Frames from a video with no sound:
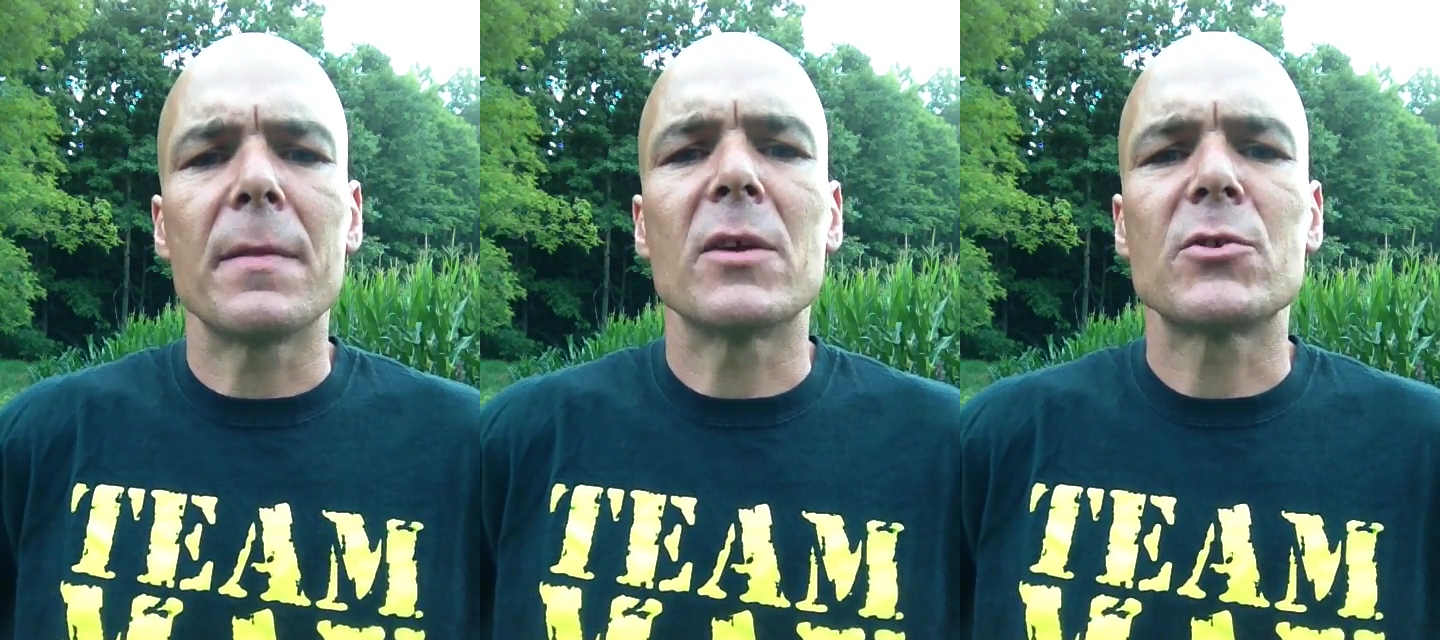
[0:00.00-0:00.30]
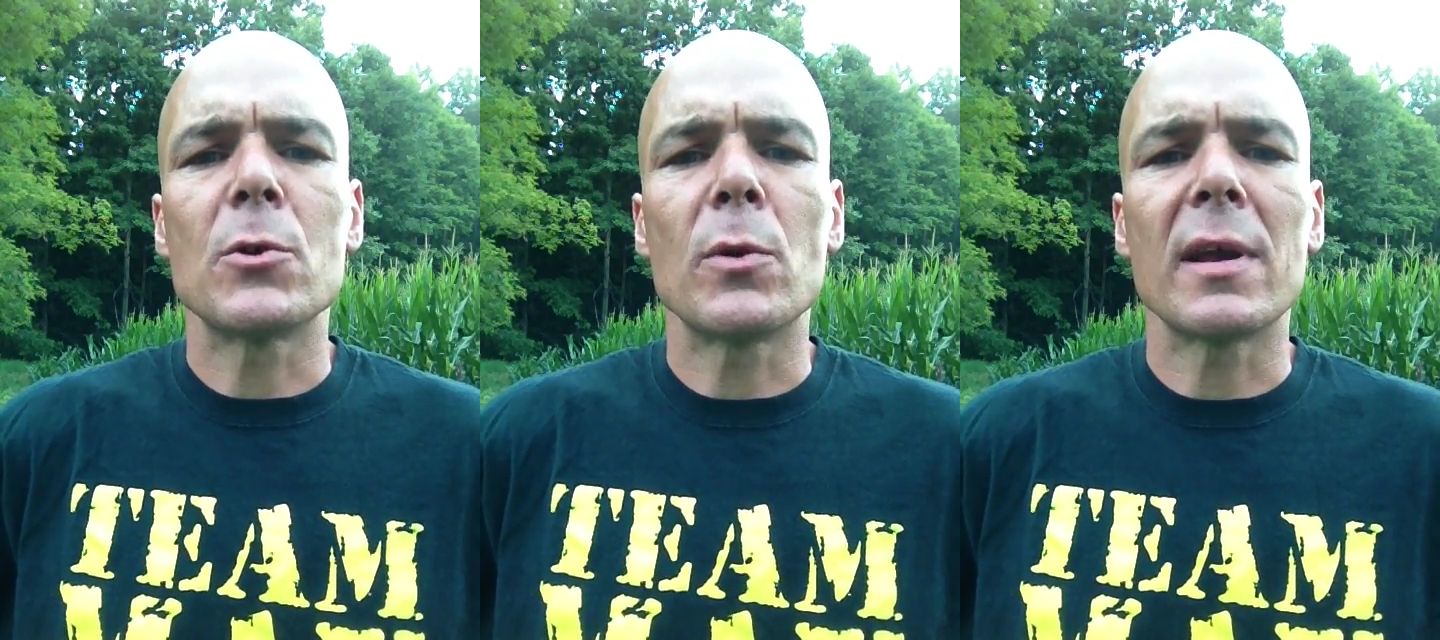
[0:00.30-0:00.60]
the
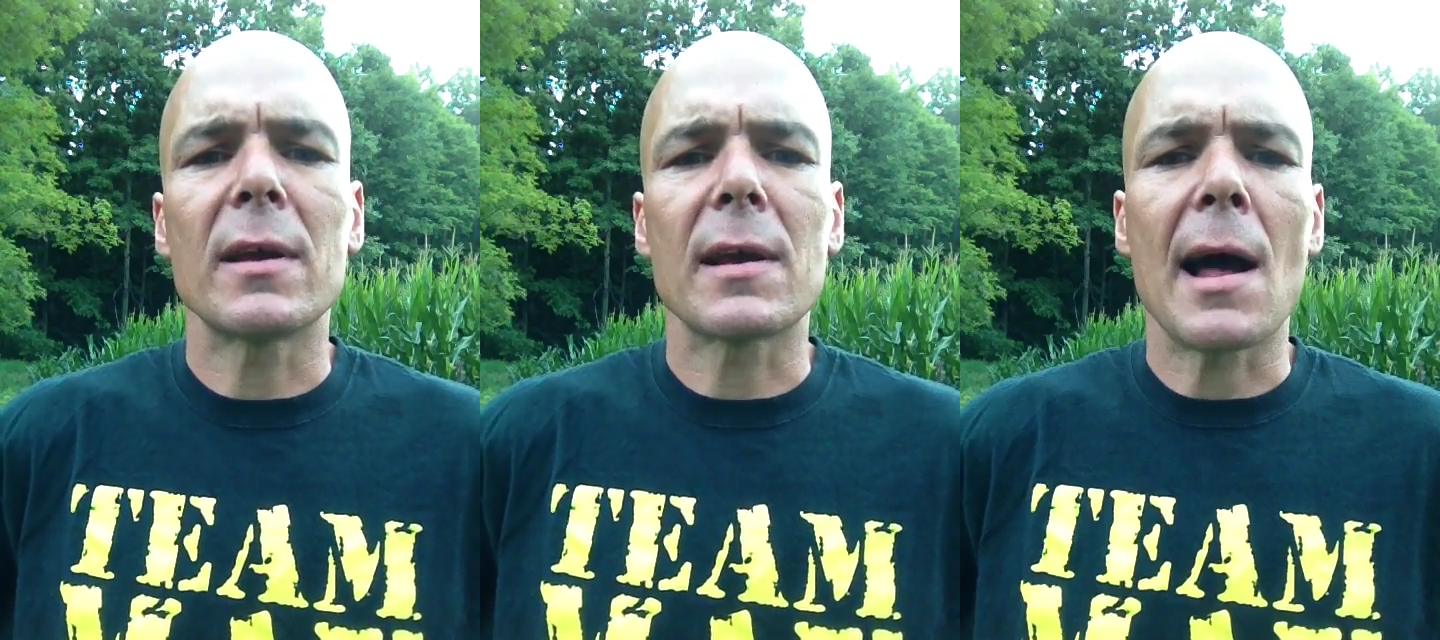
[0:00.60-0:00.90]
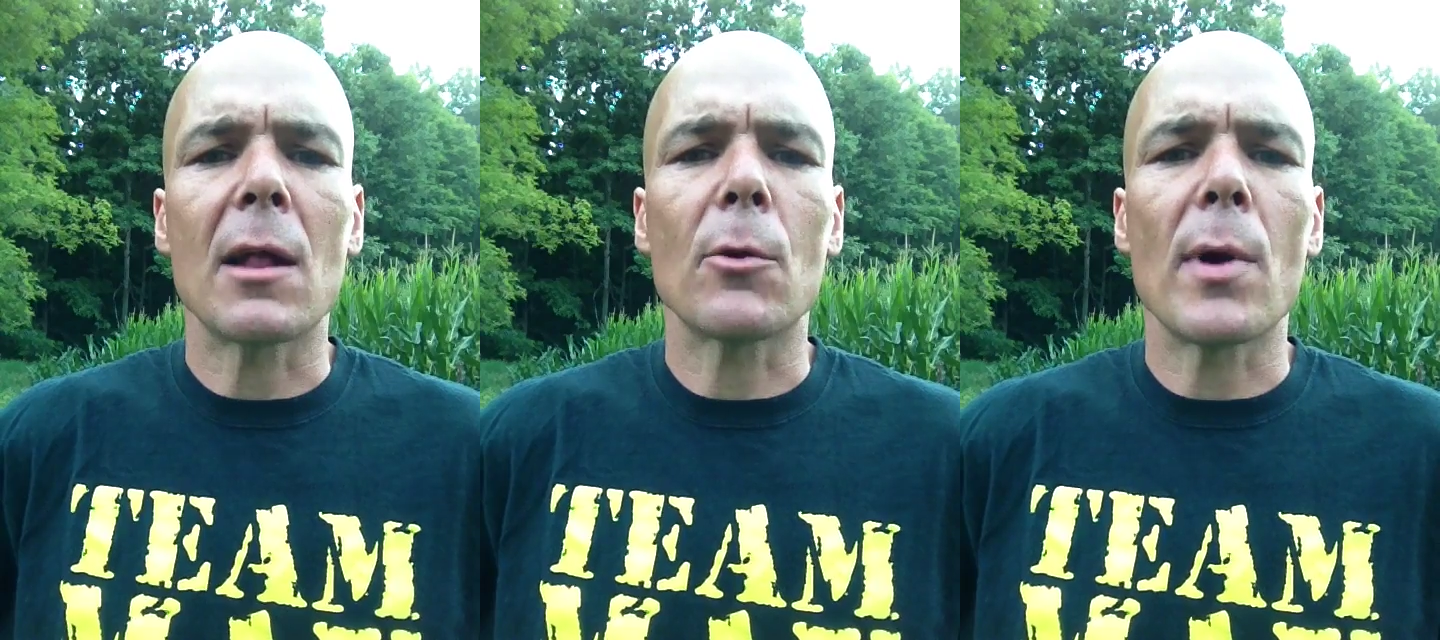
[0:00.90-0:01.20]
shooting in
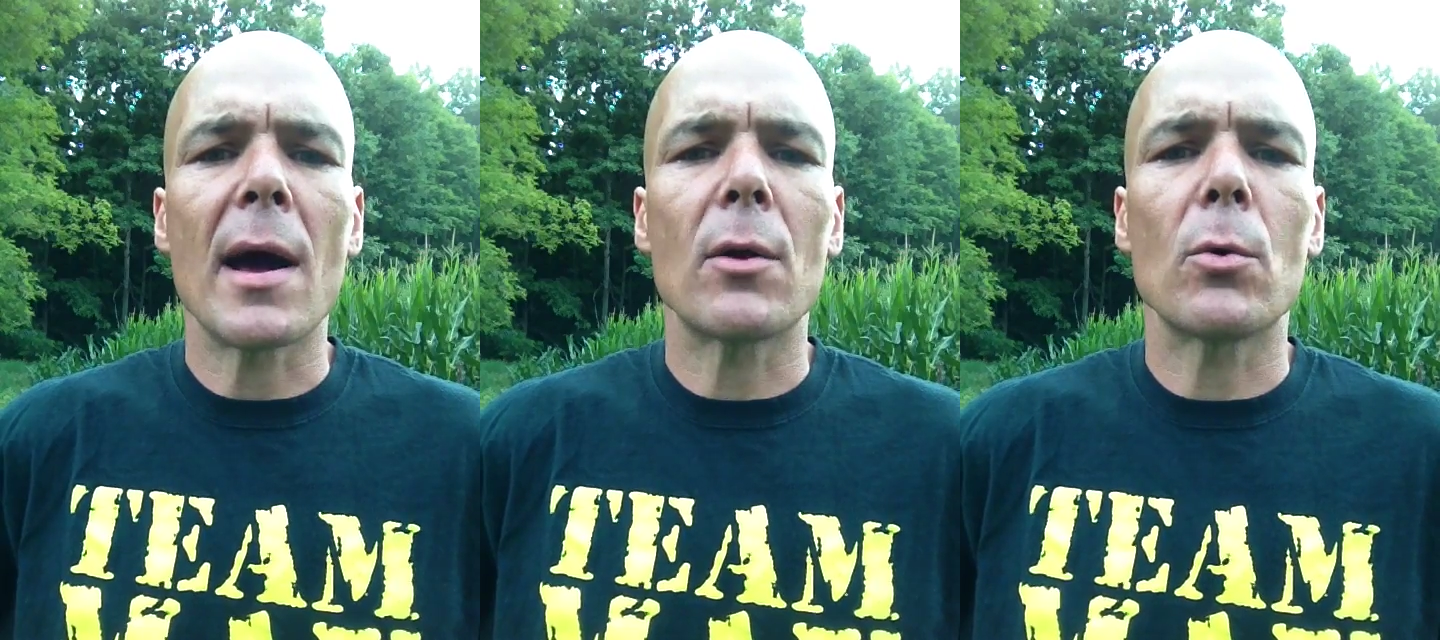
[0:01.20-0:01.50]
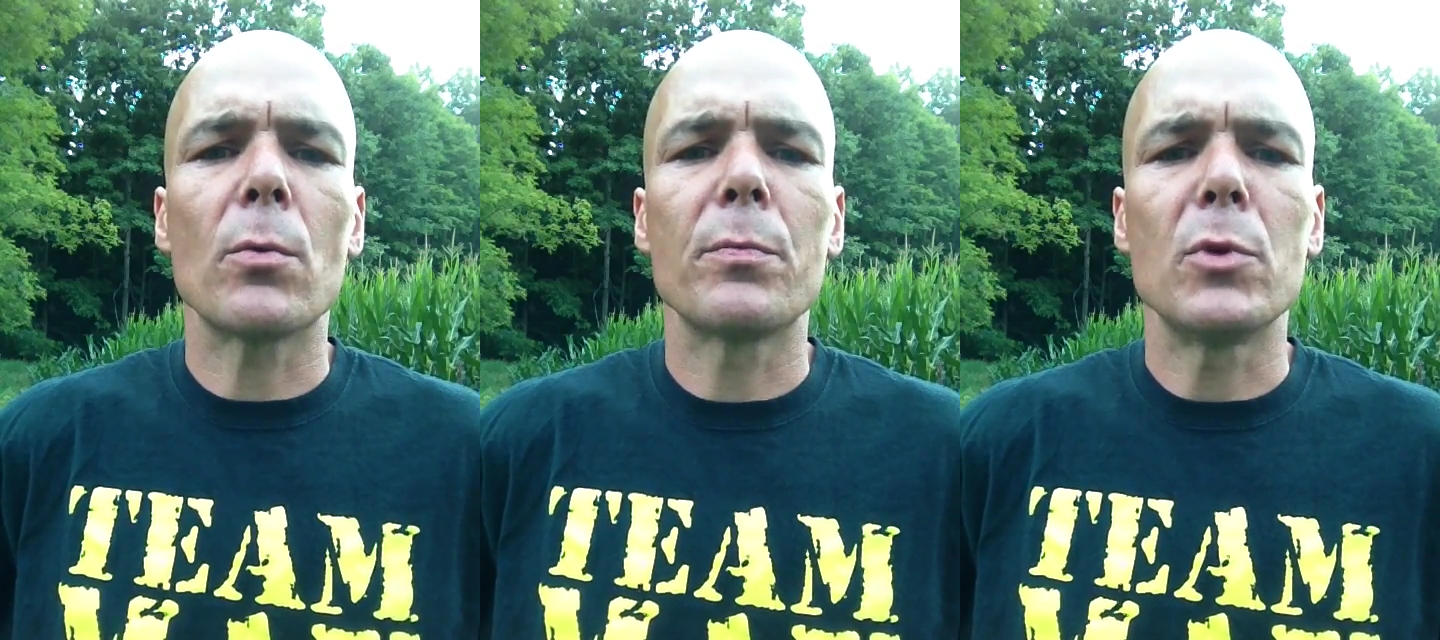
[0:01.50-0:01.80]

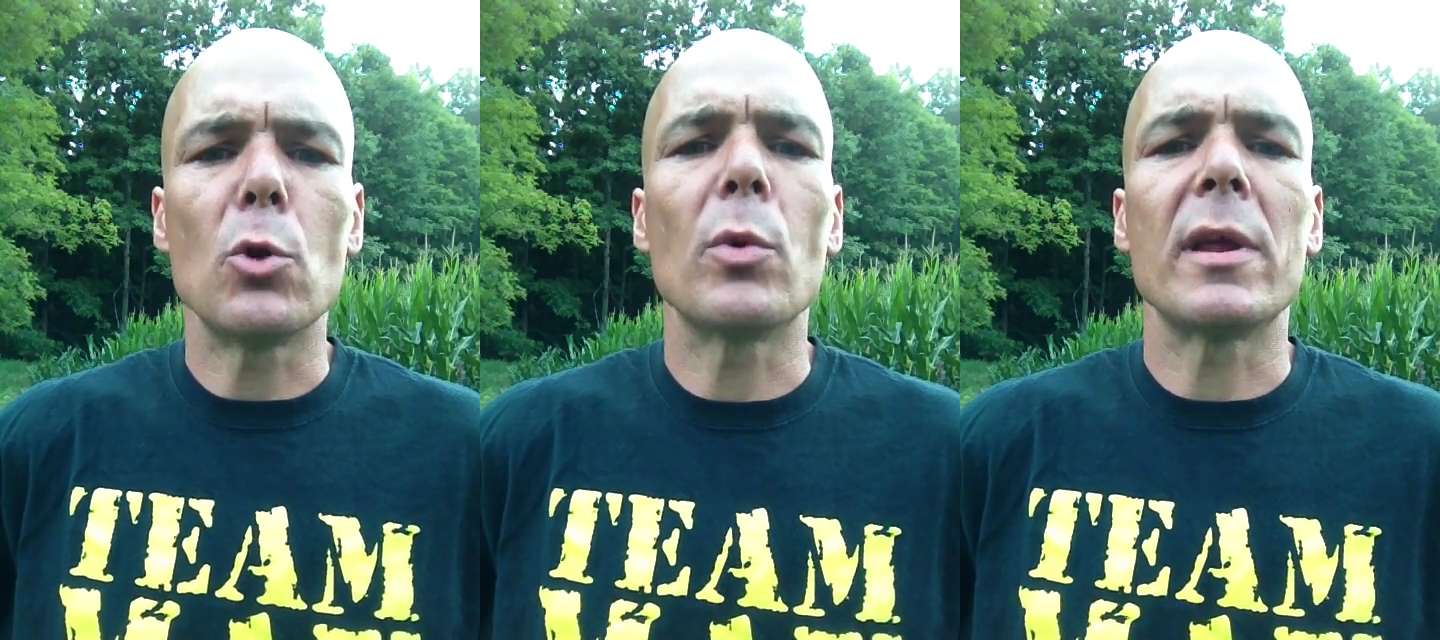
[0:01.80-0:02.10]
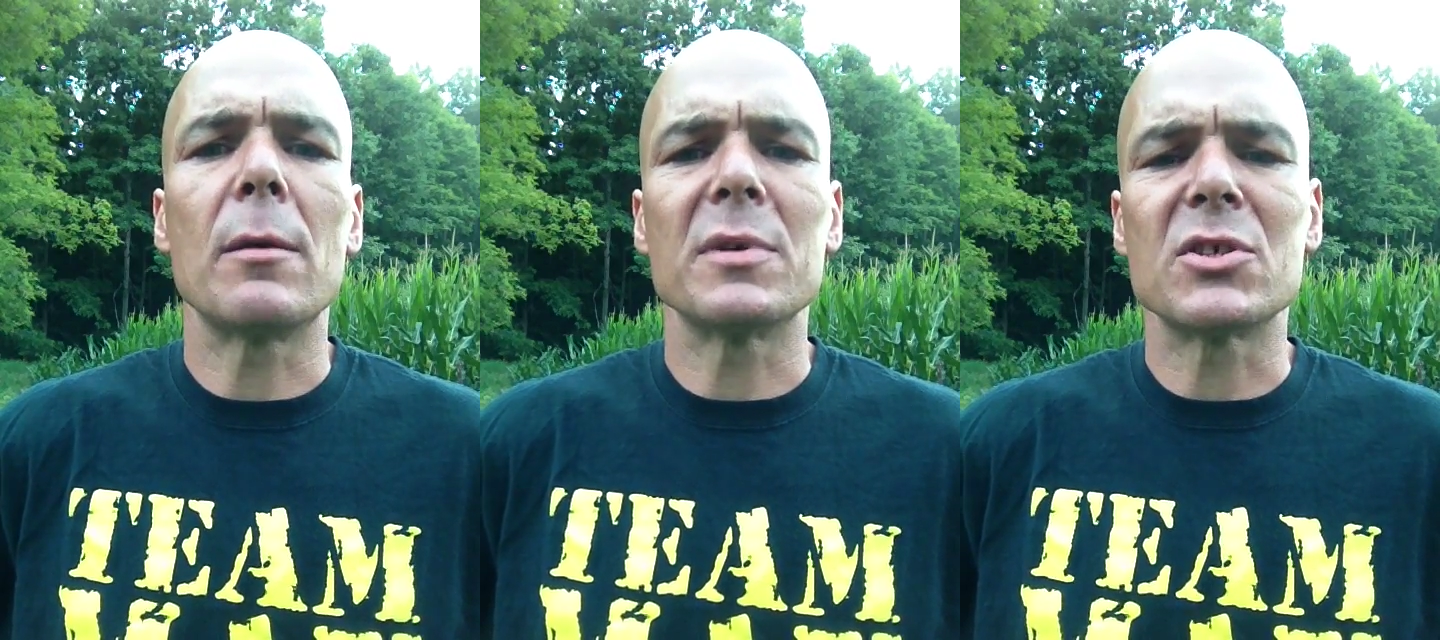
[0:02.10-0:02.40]
Colorado knew what
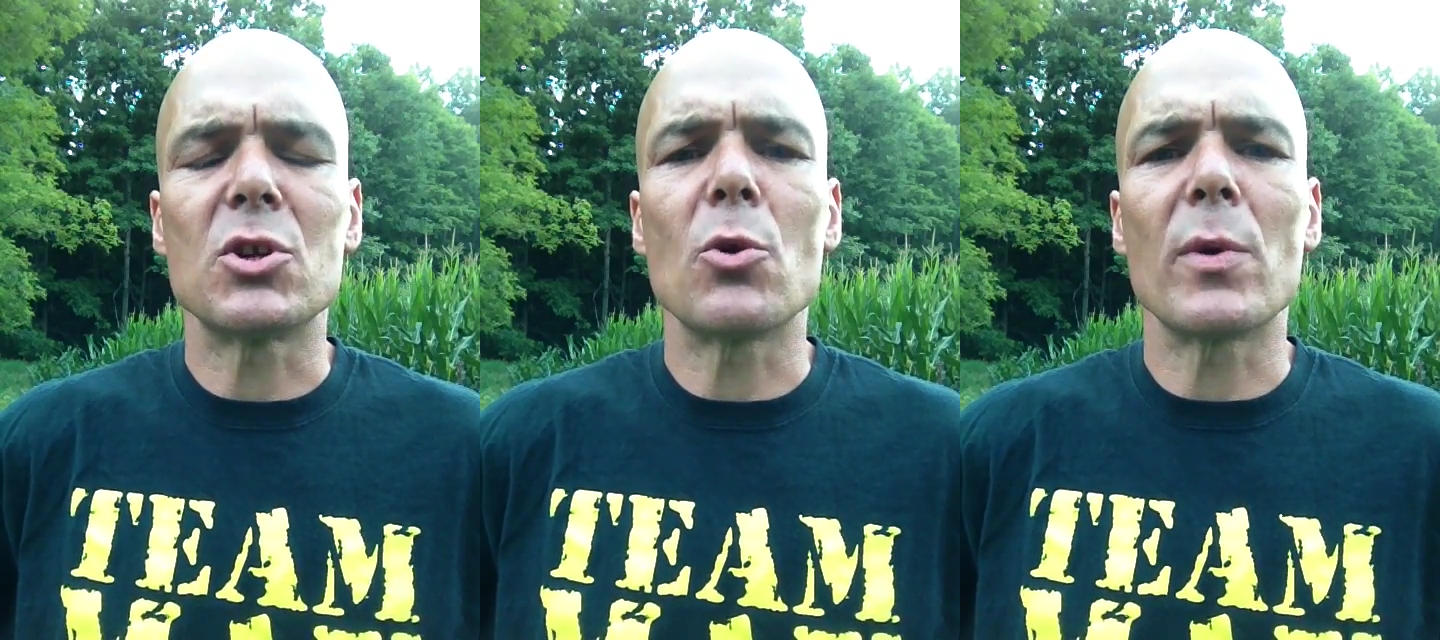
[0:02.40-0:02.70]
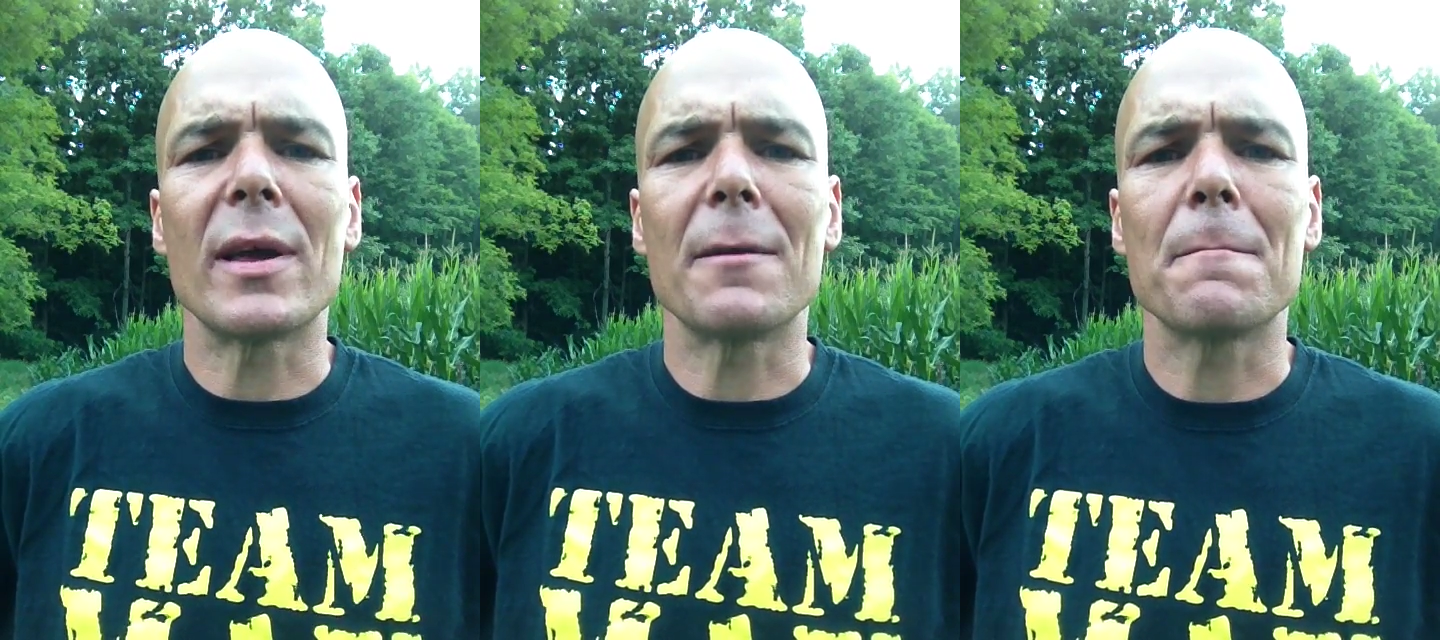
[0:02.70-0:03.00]
he was
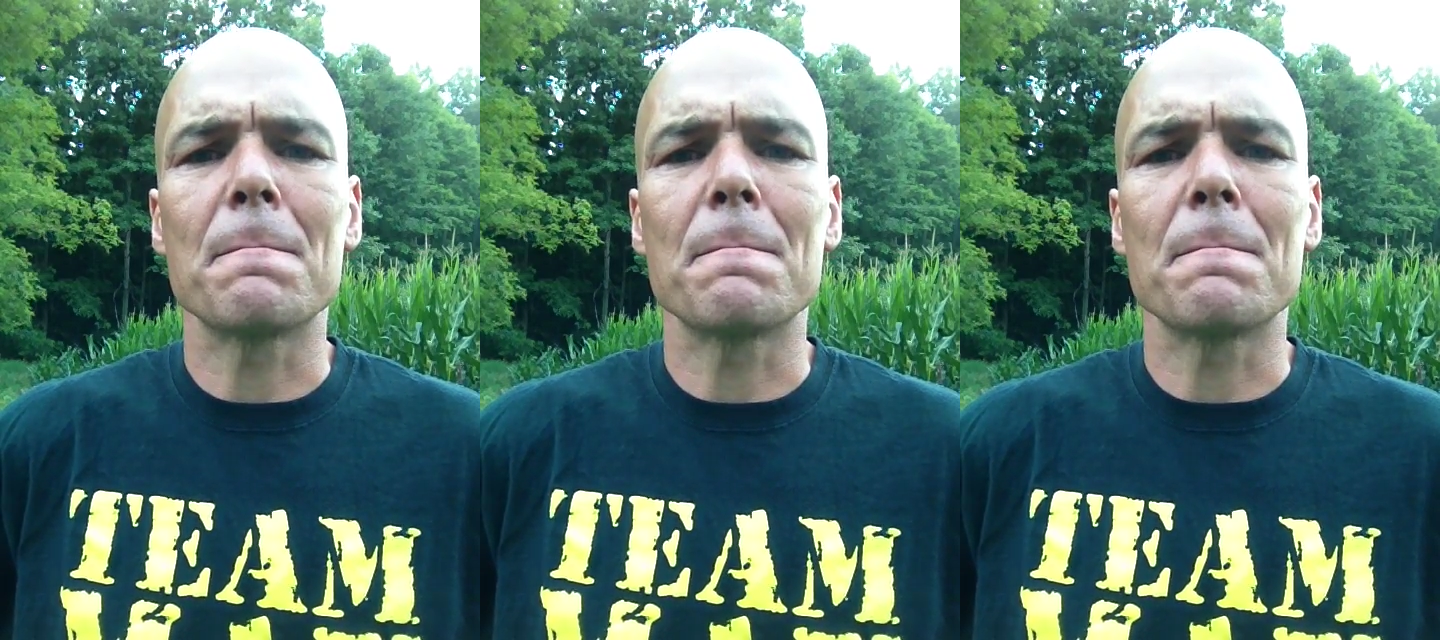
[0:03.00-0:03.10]
doing,